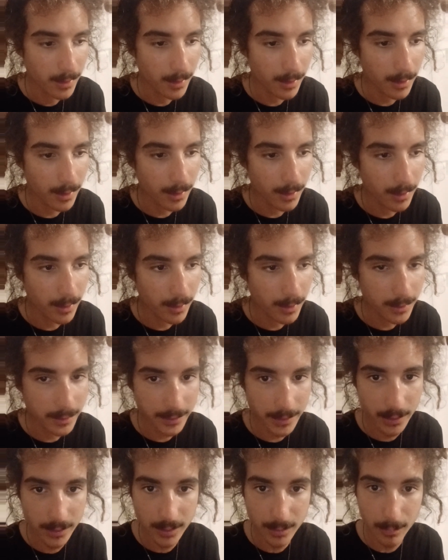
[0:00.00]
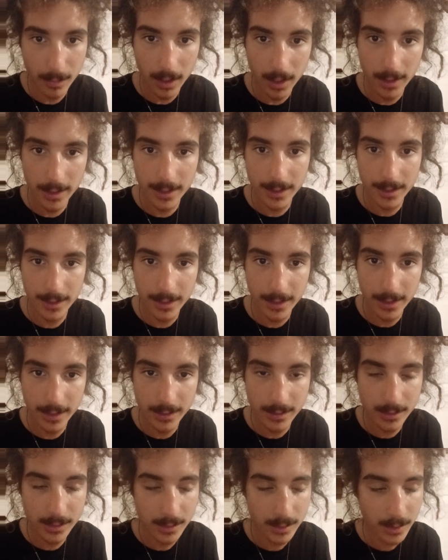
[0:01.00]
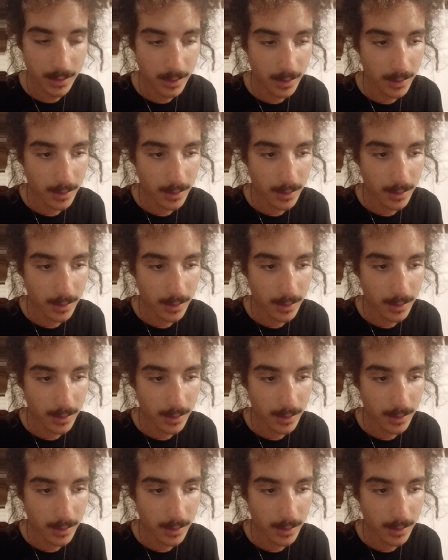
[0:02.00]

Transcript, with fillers: because uh, there's a body that is